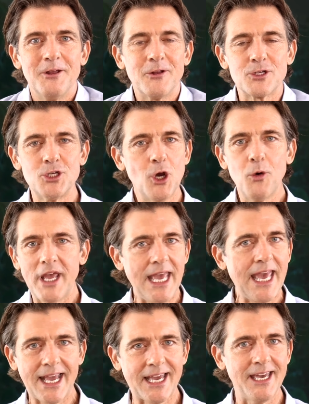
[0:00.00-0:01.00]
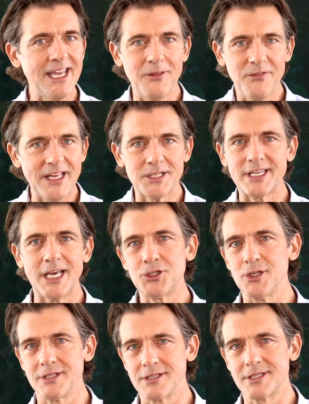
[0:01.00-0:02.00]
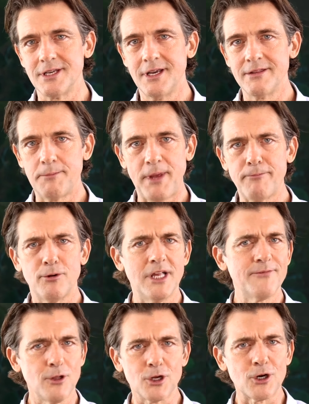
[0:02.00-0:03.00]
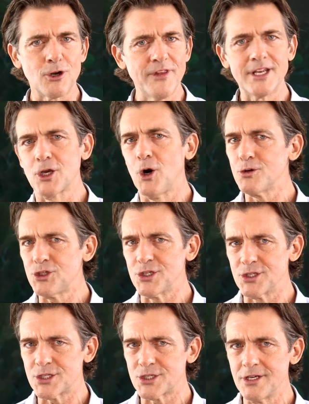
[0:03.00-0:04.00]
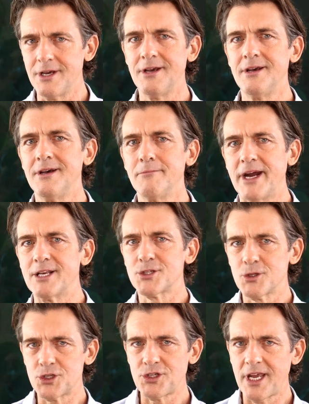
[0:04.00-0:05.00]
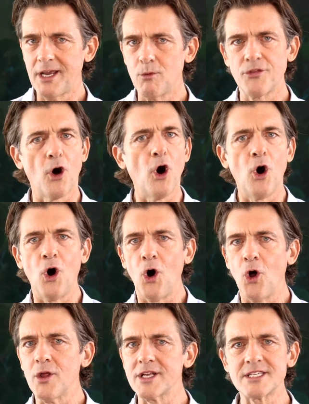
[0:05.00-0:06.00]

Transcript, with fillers: There's no ick in these sessions that people have learned that coaches might associate with all